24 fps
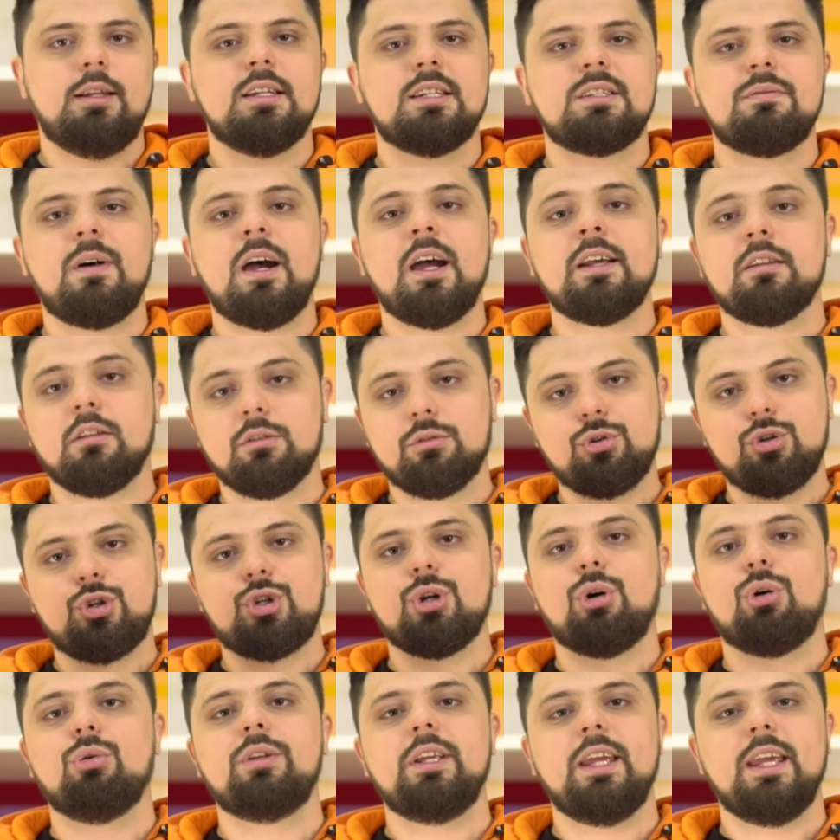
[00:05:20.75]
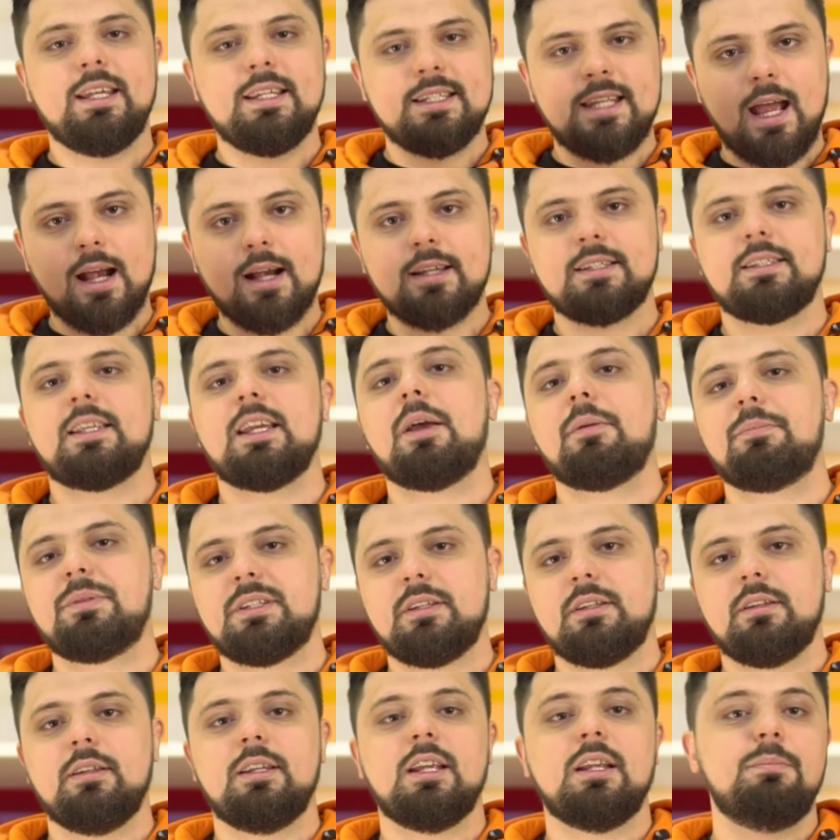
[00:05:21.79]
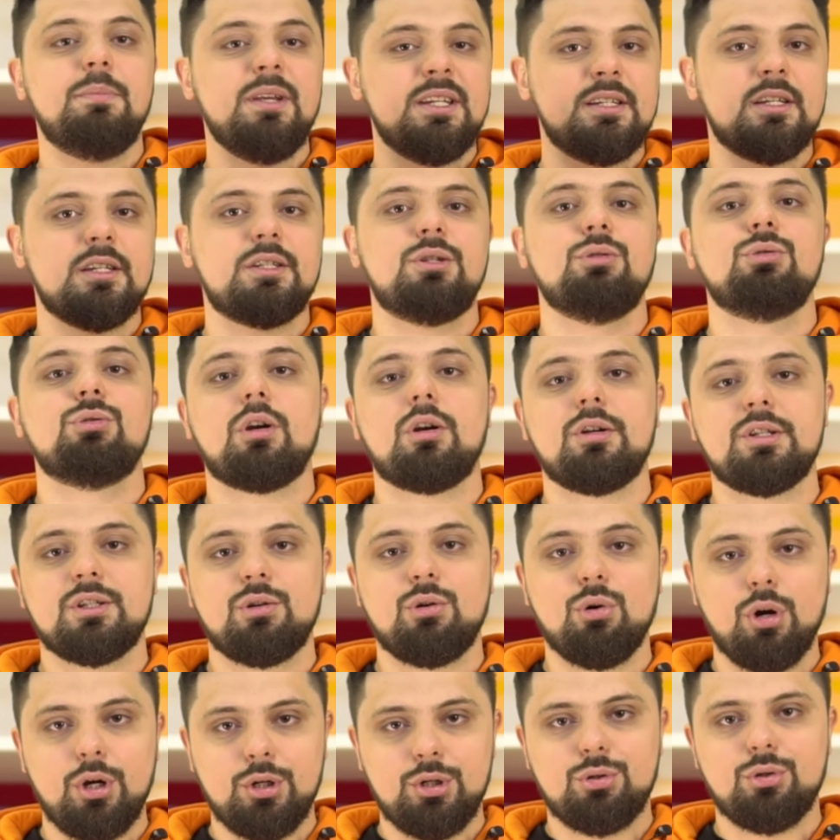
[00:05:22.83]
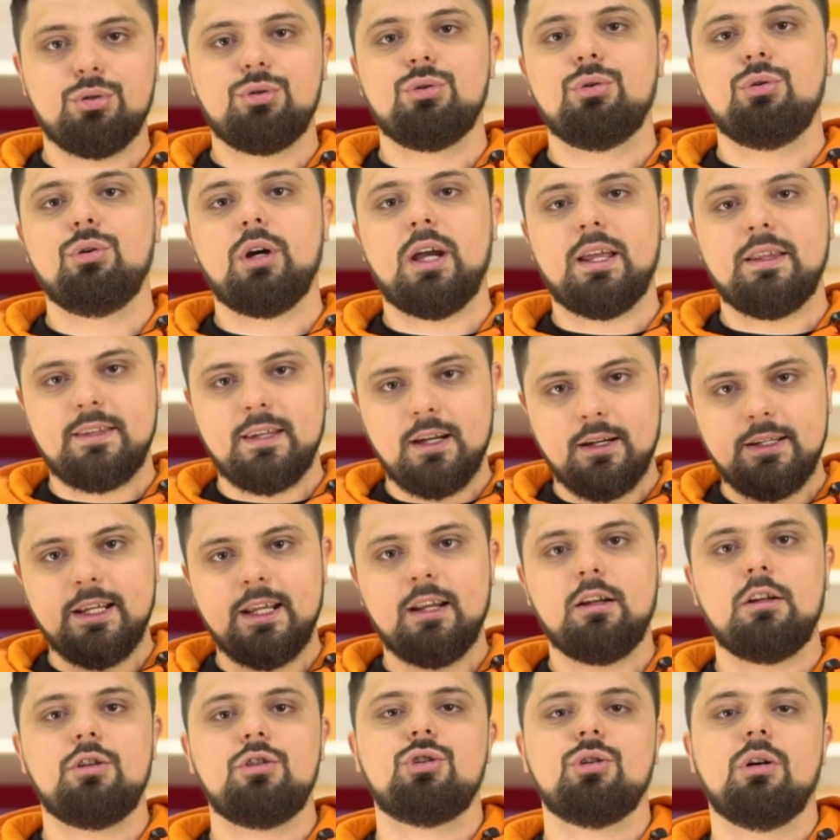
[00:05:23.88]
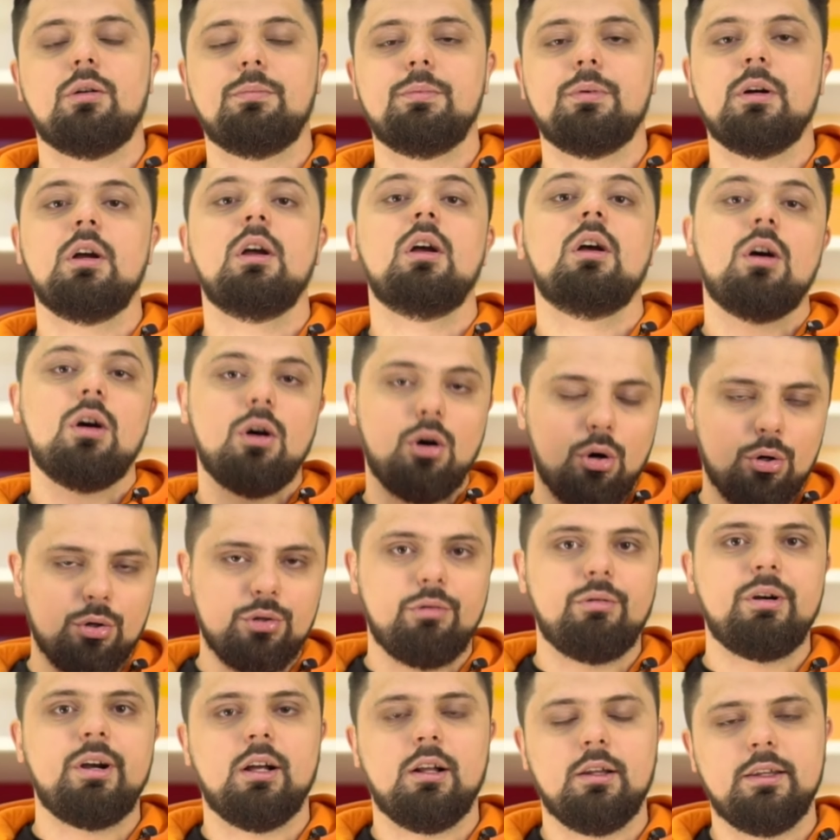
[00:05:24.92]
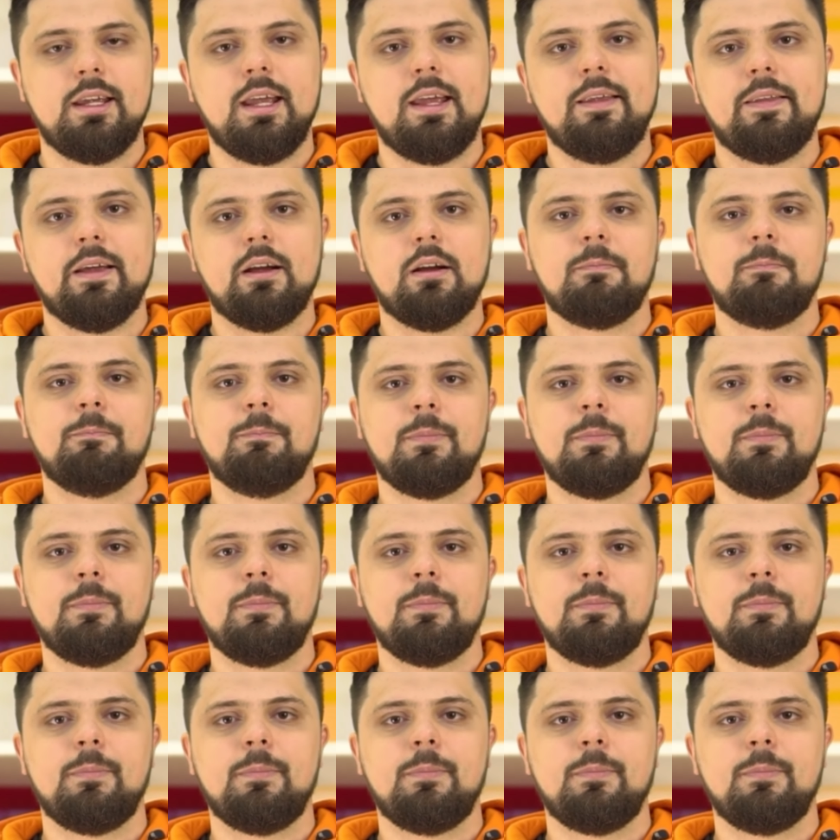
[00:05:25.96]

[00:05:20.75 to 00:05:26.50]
is vital to show the exact steps that business user is going to do at their daily job on real data.